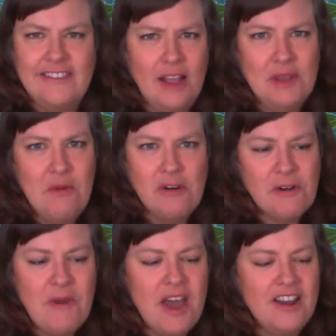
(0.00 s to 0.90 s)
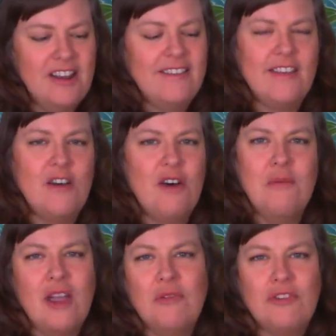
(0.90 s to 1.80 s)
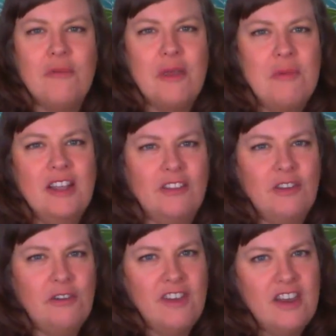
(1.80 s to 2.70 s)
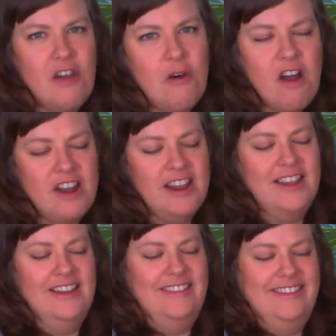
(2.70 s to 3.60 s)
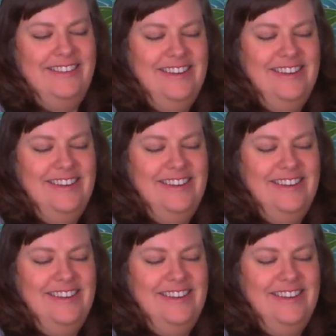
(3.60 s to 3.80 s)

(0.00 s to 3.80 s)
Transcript: Tell me more about it. So I'm sure maybe he'll do a video on it.